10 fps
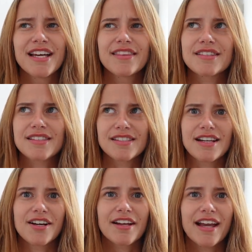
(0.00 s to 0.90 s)
The
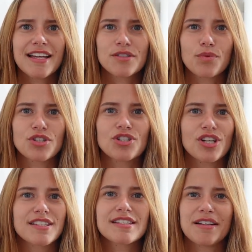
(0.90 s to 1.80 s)
staircase was
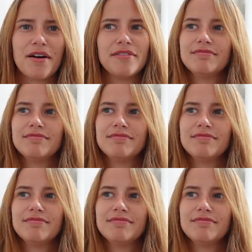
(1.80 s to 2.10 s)
just